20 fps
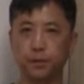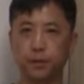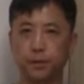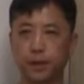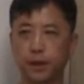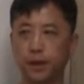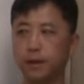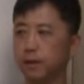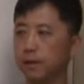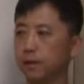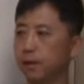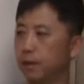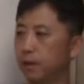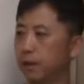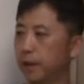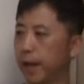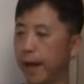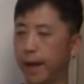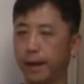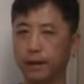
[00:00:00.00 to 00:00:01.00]
right?
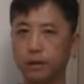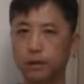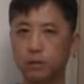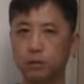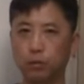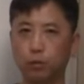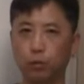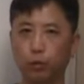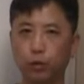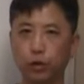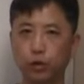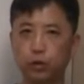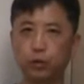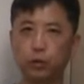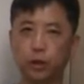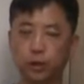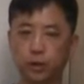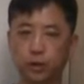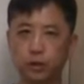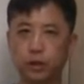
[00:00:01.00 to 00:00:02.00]
That
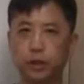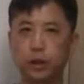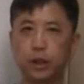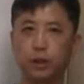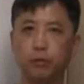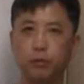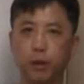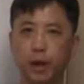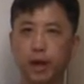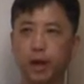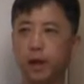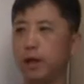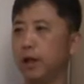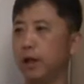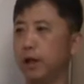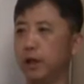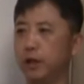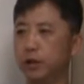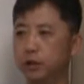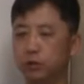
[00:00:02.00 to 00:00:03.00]
which one,
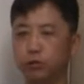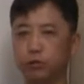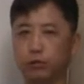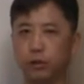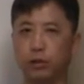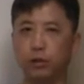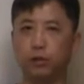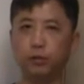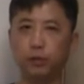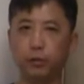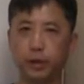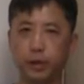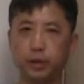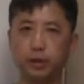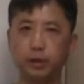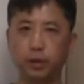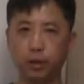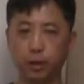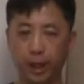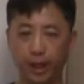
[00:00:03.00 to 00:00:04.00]
stingray is really,
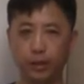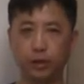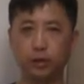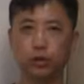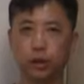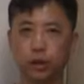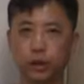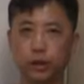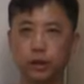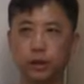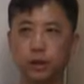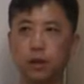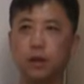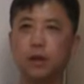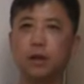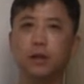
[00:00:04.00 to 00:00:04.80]
really dangerous,